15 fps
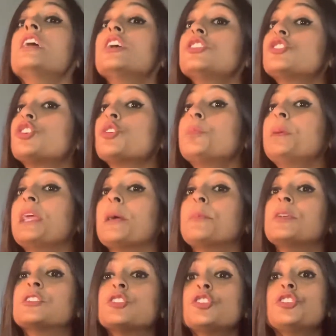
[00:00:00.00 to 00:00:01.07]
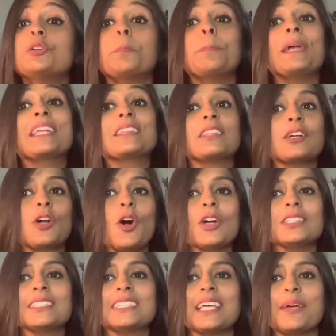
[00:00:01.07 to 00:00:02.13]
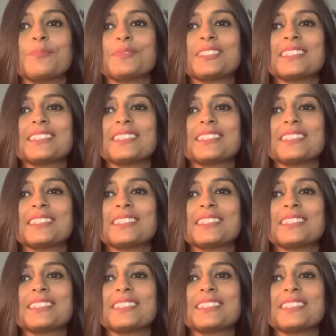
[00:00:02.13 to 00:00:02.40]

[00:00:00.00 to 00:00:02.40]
should be able to depict the concept.